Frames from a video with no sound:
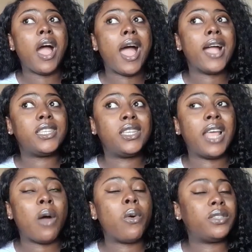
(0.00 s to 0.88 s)

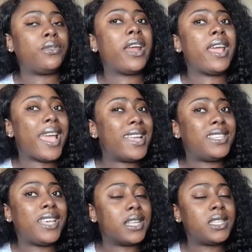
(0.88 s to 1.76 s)
actually, I was very
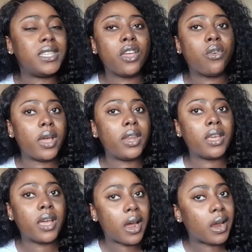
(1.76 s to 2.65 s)
edgy getting a
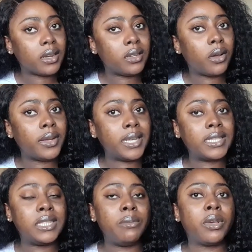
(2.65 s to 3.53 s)
credit card,
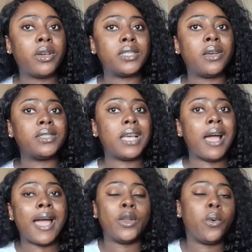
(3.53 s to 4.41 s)
honestly, because I was like,
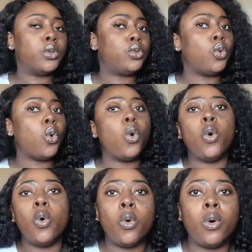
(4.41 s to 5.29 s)
I don't want to
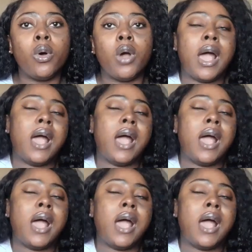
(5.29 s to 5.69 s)
owe.